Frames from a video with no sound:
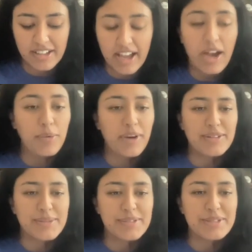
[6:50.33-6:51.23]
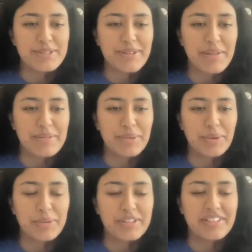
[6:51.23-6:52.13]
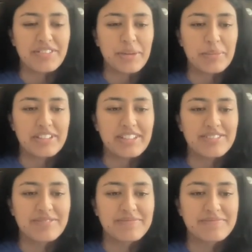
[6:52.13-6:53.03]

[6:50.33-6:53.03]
how else would you describe your role in the family?